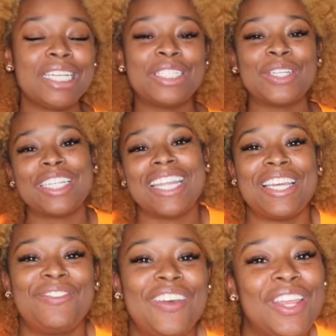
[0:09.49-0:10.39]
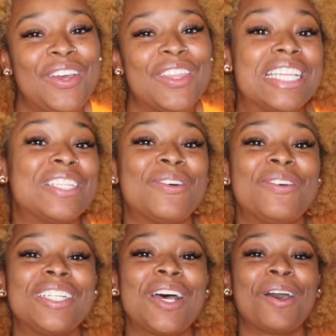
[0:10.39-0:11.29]
So today's video, this is what
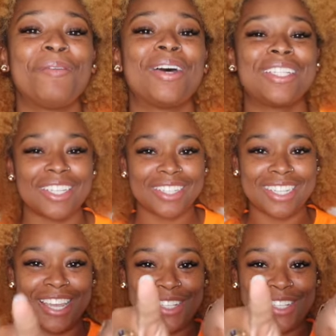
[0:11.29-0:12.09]
we're talking about, so stay